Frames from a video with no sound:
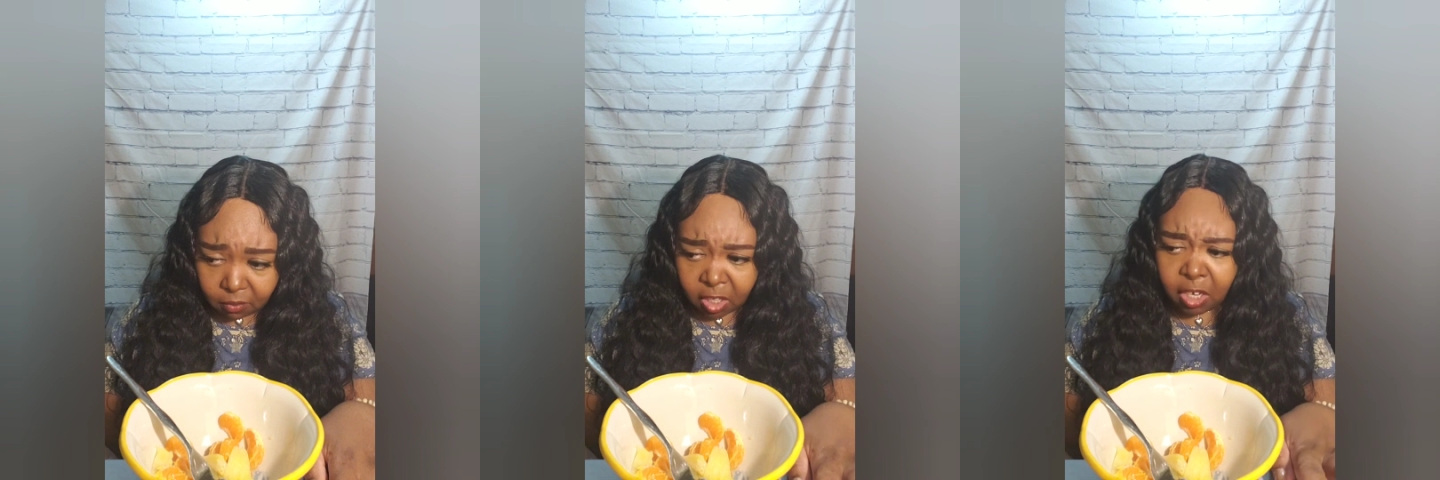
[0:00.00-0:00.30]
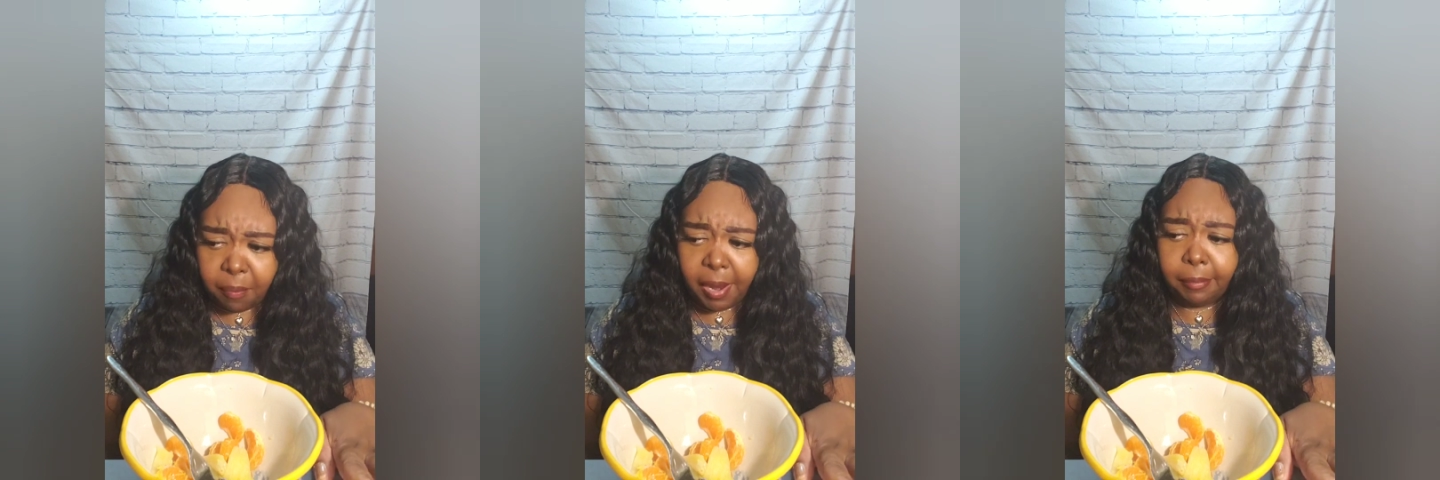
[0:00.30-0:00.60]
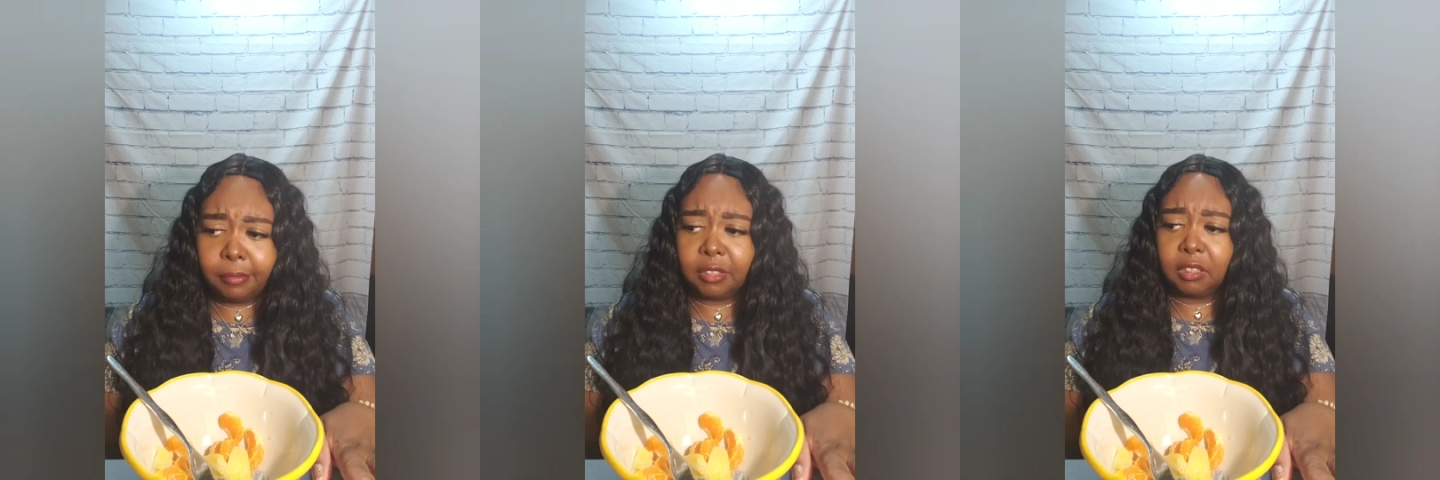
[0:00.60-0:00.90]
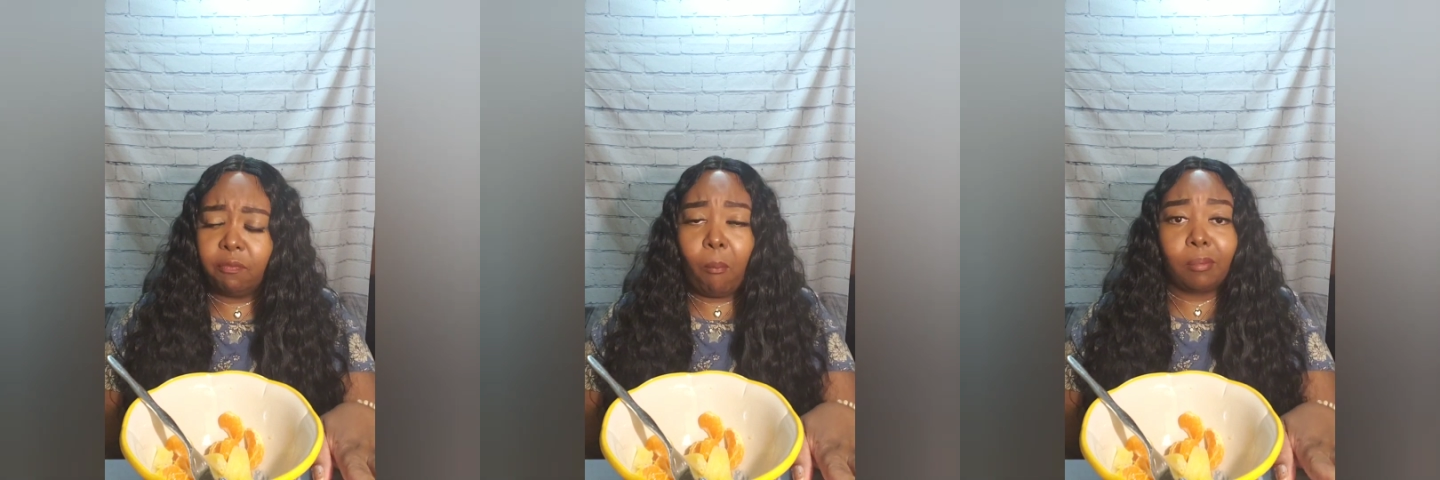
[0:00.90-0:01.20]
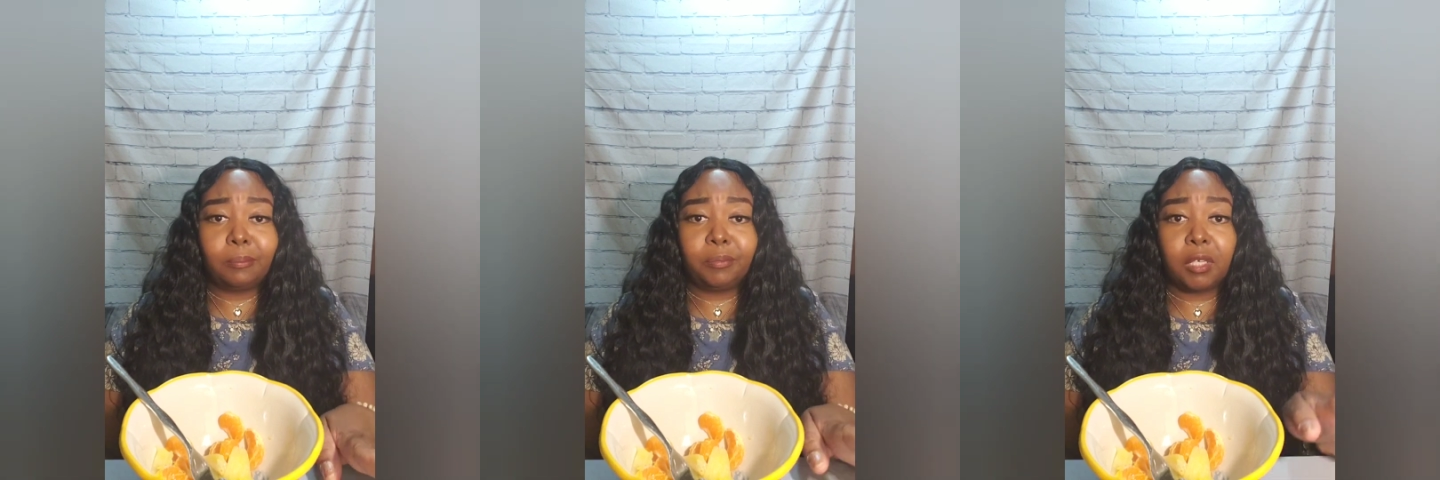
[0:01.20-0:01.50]
And the baby was
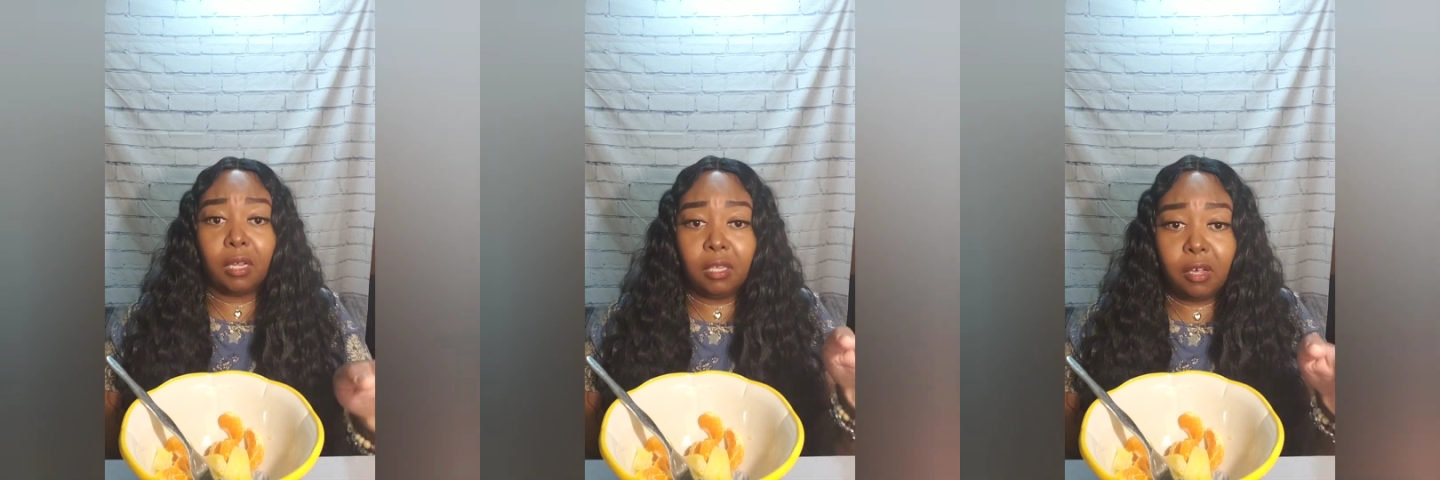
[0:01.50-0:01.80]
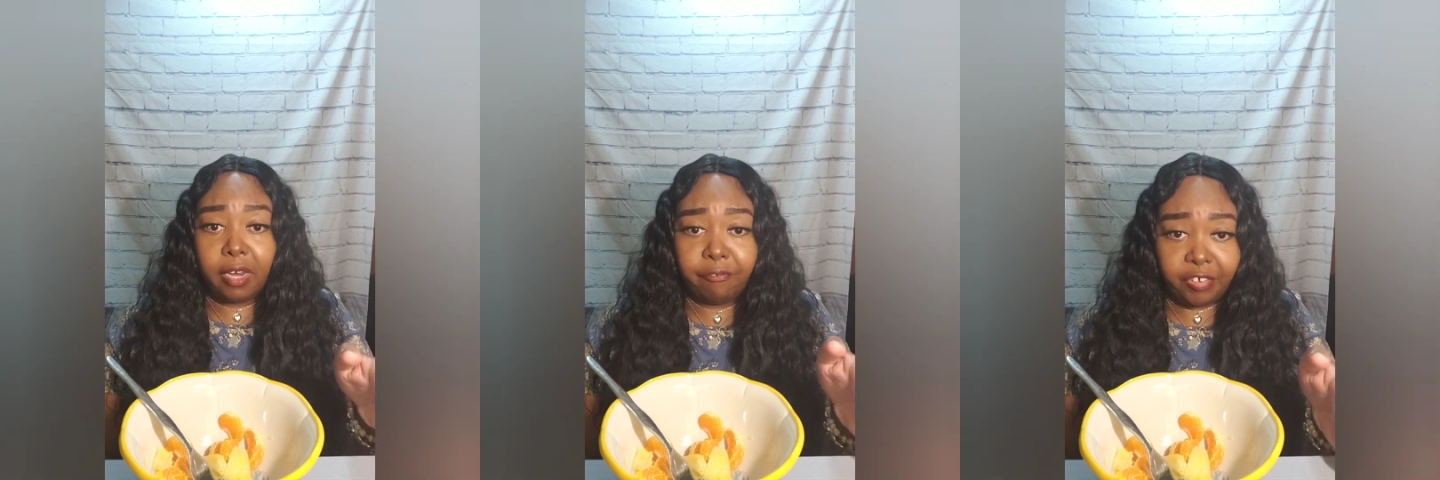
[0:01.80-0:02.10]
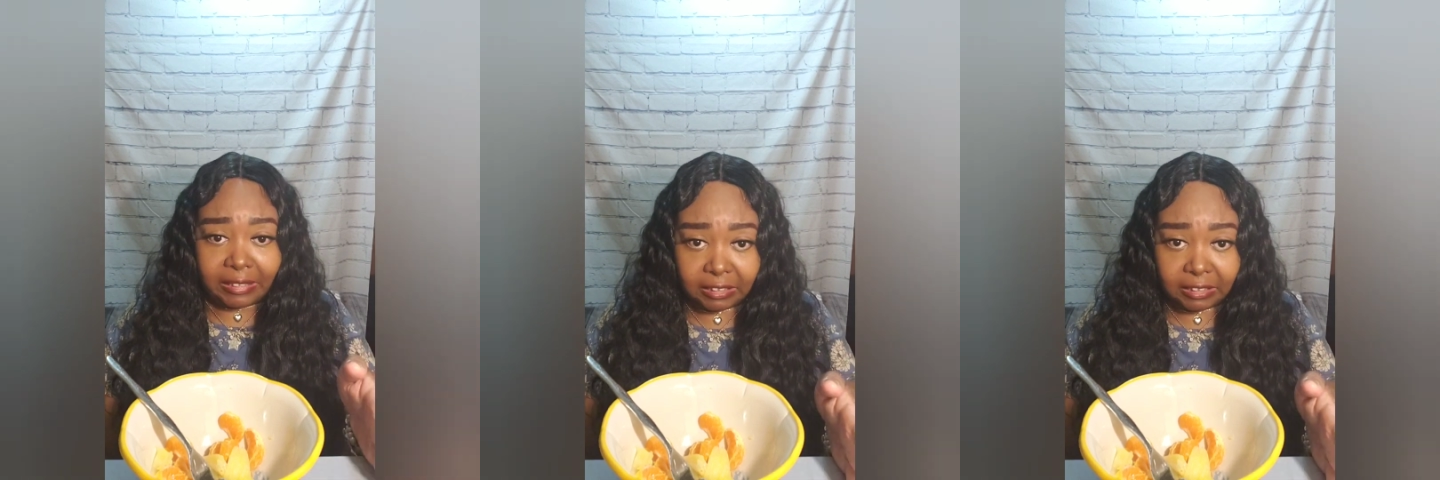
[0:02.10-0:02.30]
a little infant